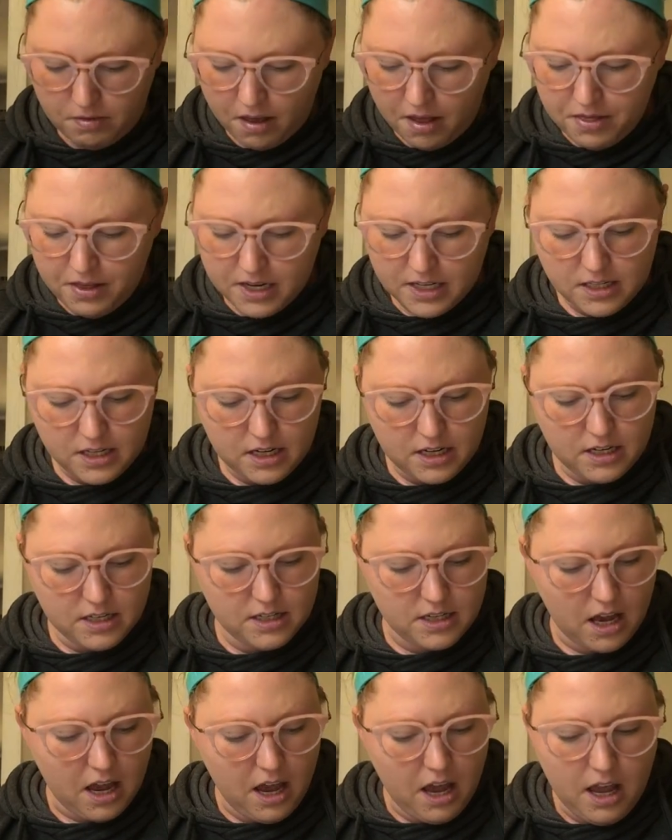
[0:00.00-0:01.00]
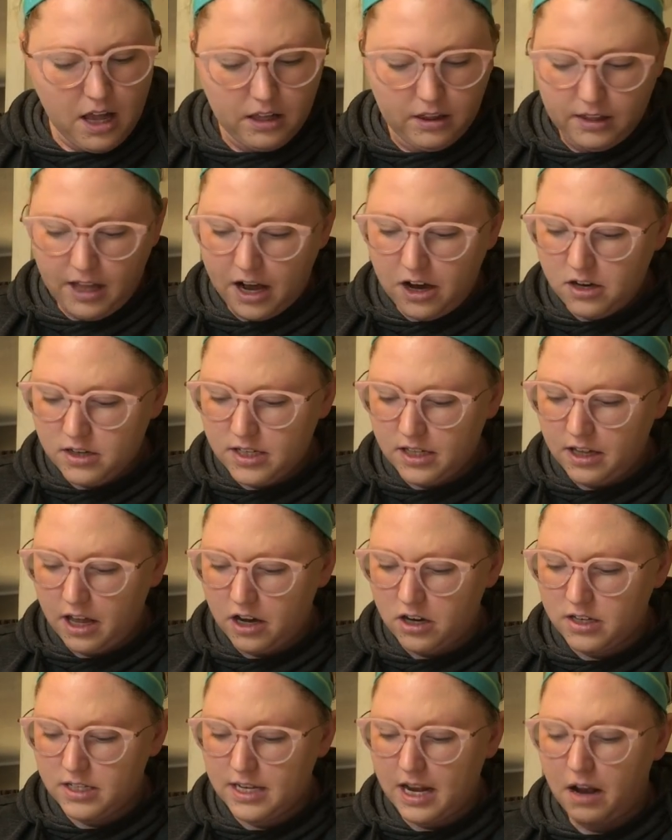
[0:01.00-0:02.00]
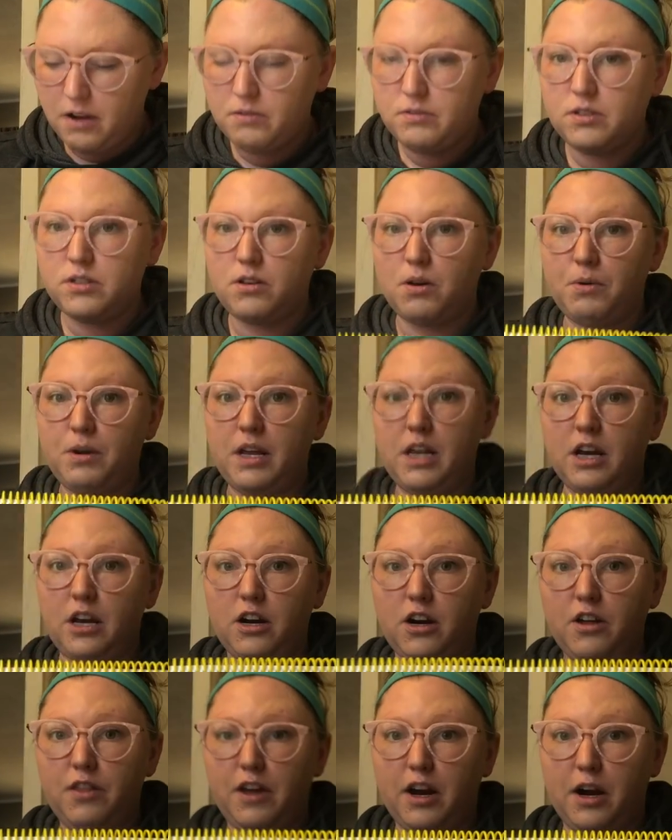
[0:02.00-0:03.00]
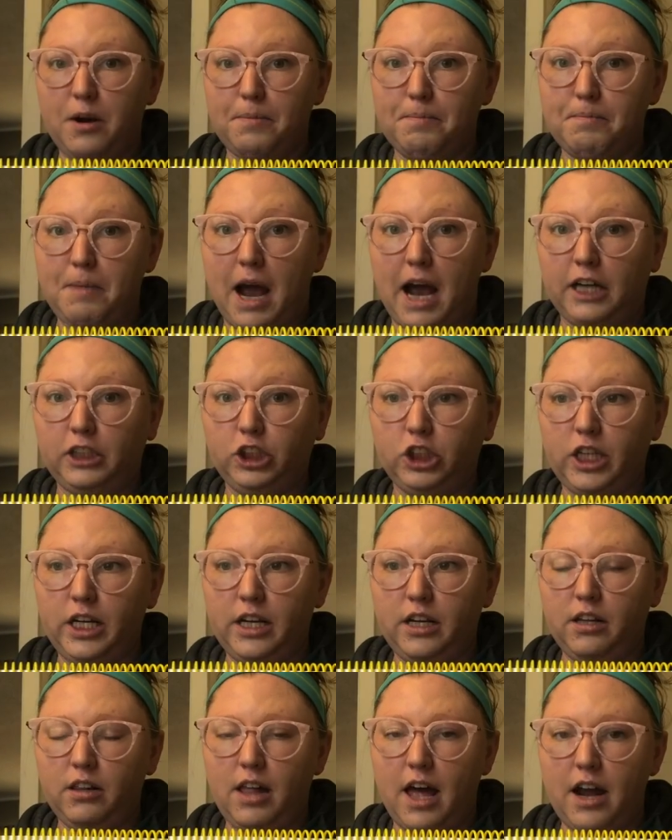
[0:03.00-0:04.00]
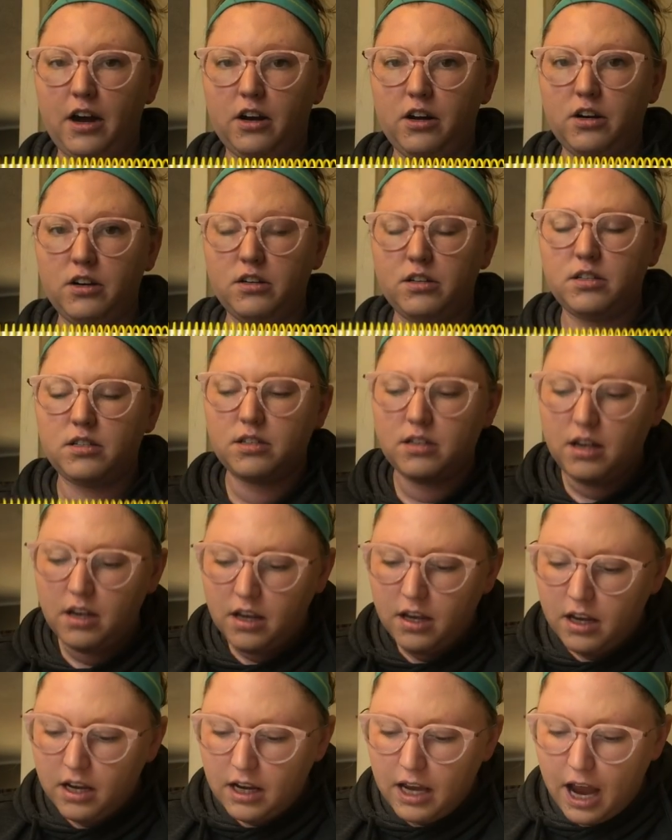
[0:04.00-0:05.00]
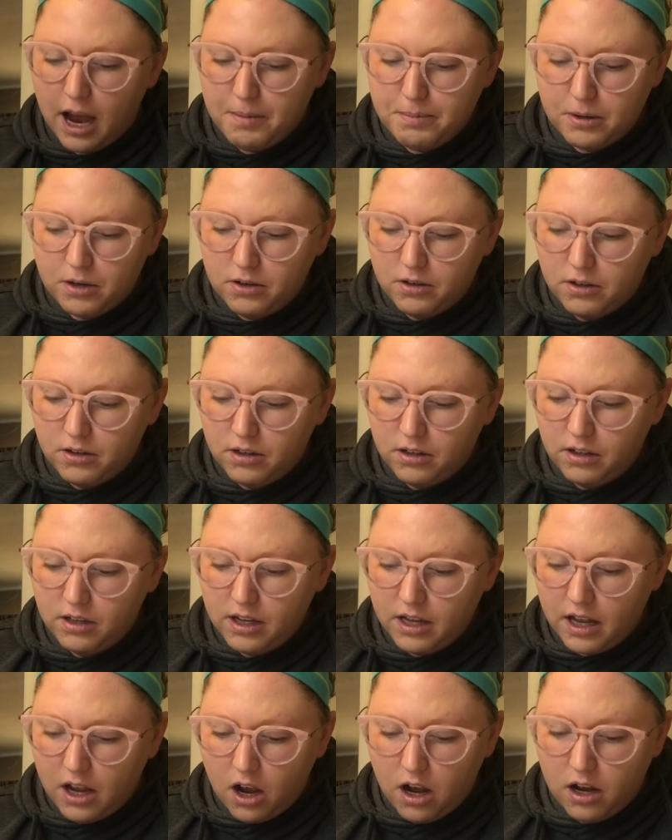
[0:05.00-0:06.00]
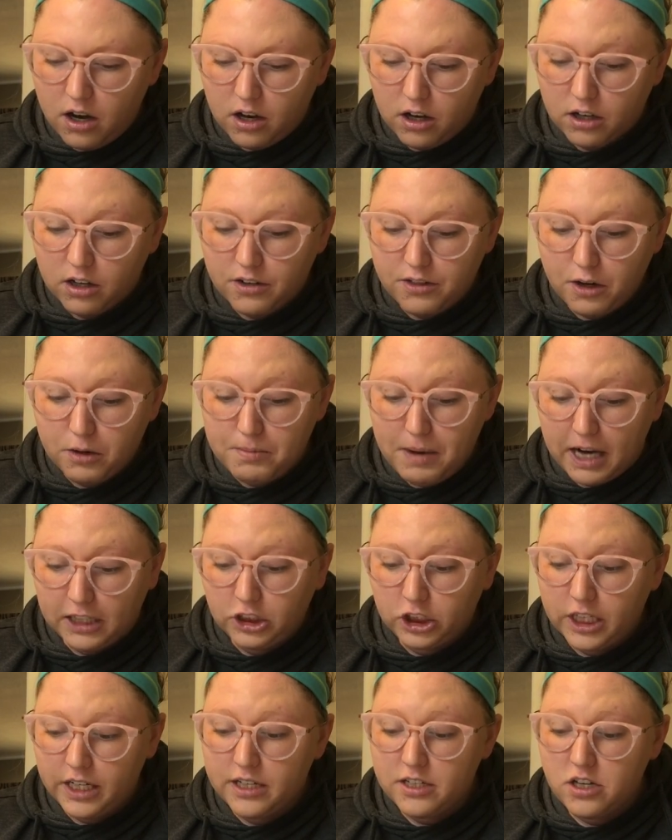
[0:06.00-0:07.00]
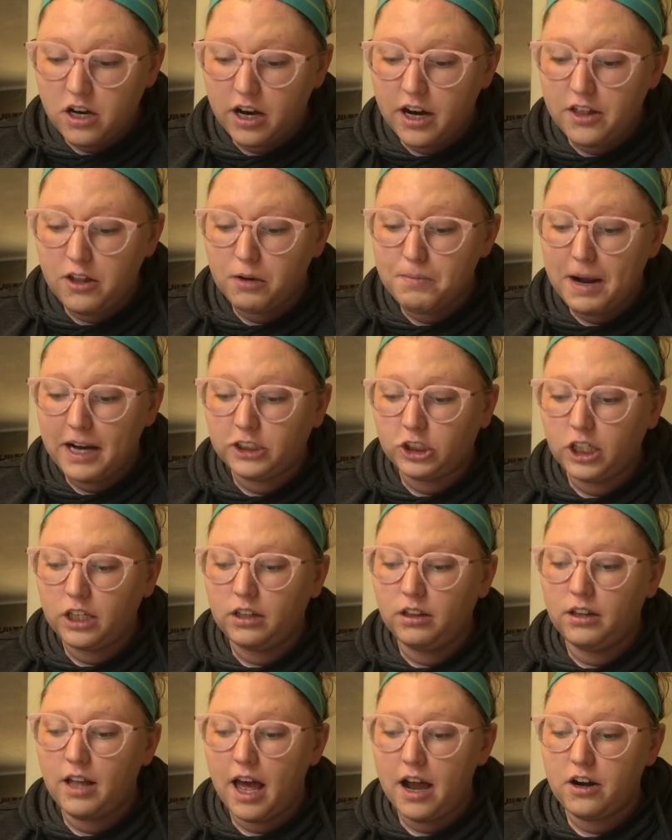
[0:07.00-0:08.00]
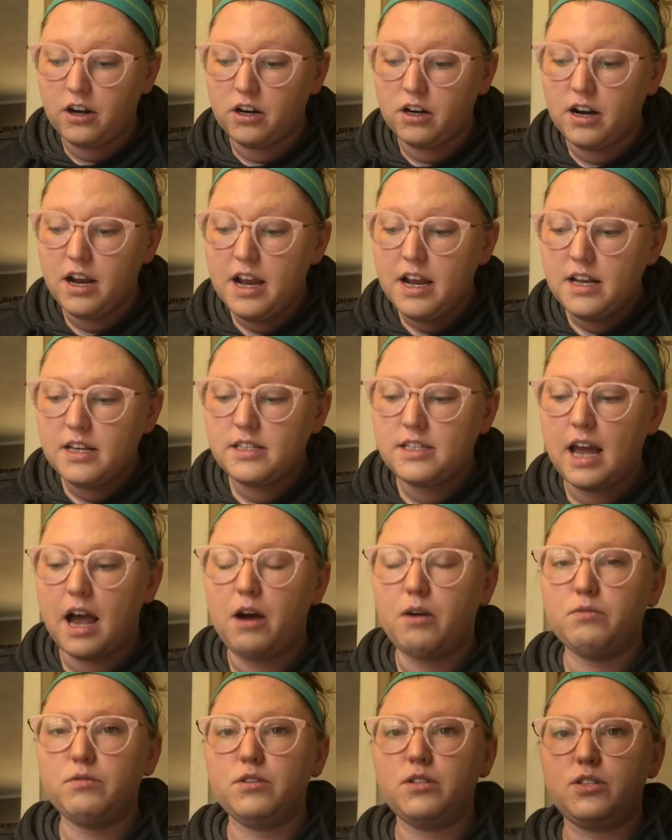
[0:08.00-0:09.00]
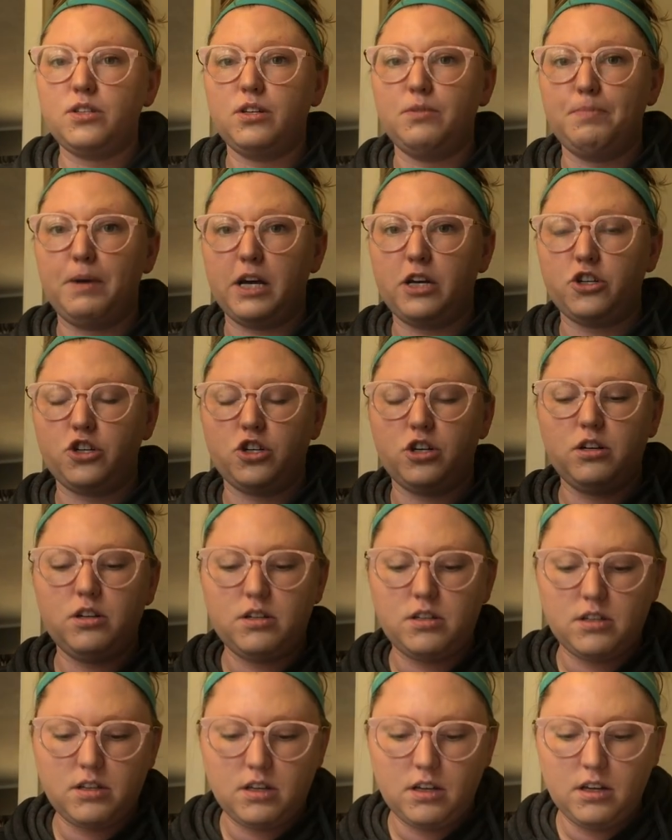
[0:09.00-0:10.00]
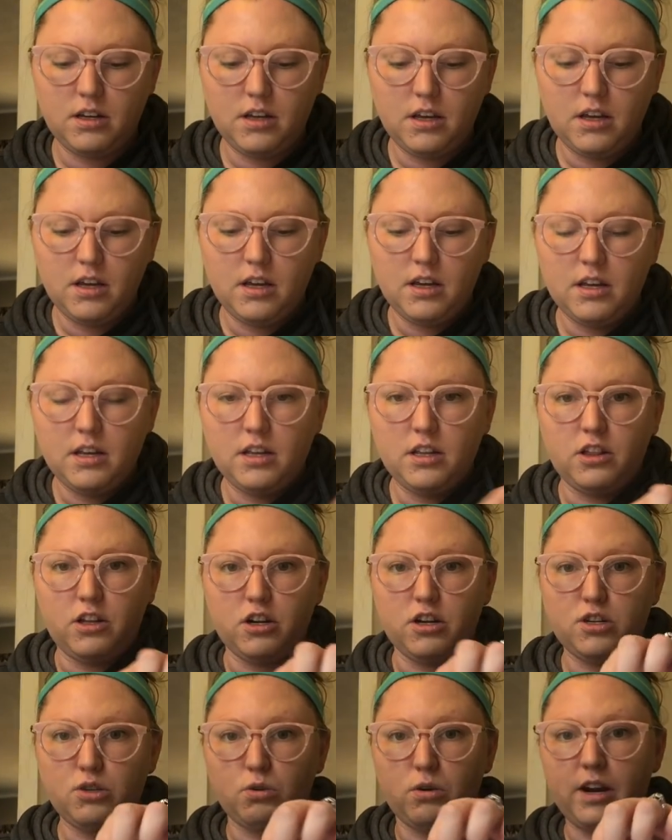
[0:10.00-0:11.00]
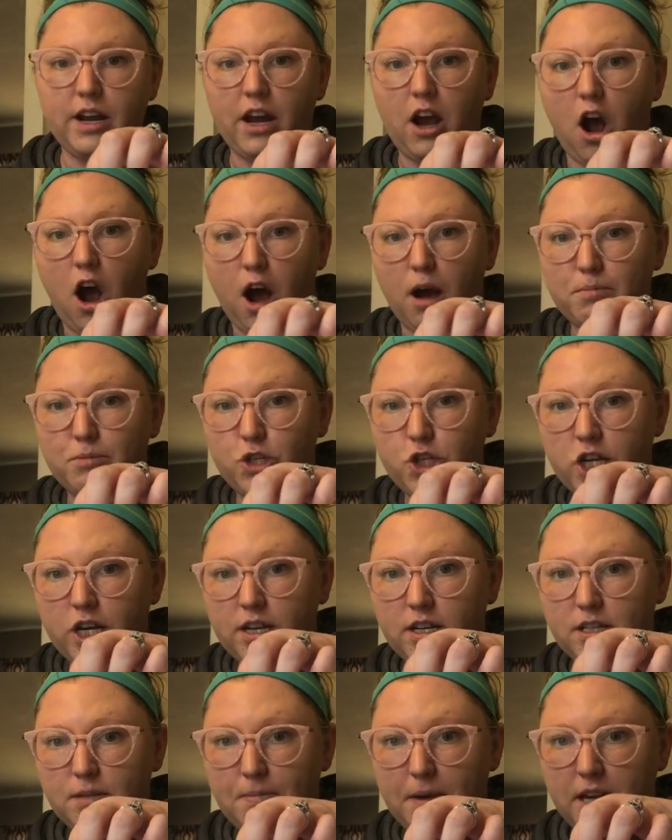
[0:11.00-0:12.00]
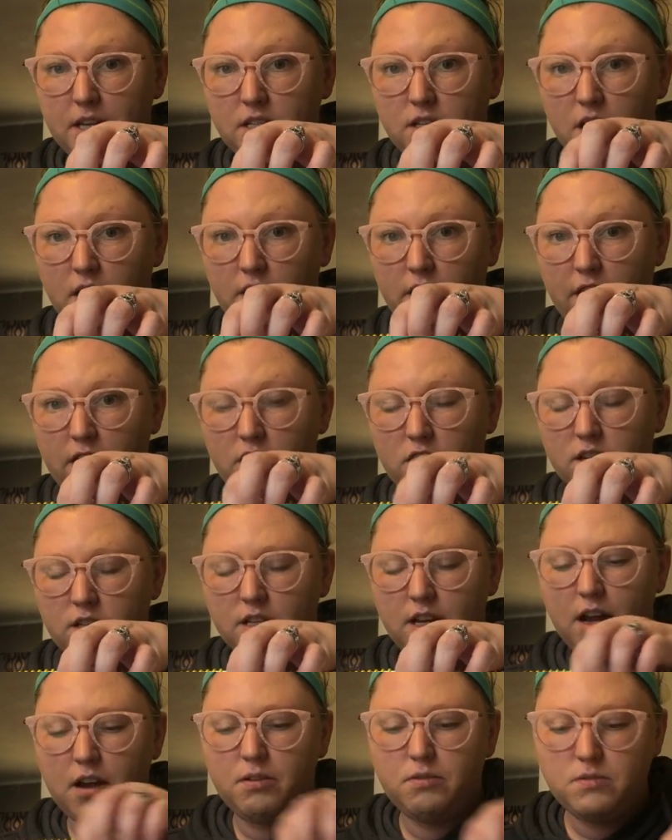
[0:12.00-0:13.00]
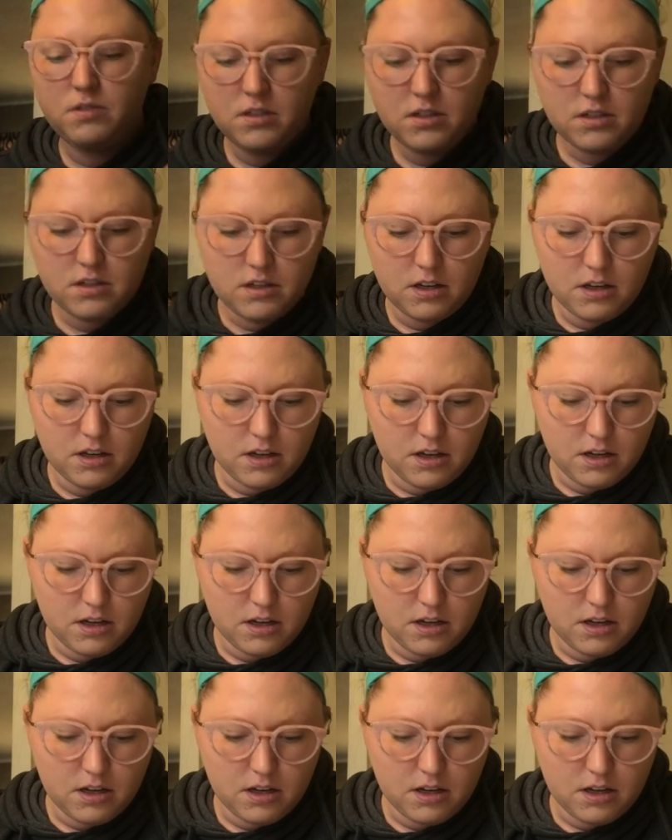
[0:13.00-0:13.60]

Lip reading: This is letters and letter sounds. So here they're matching letters, they're matching letter sounds to pictures. They're sorting objects based on letter sounds.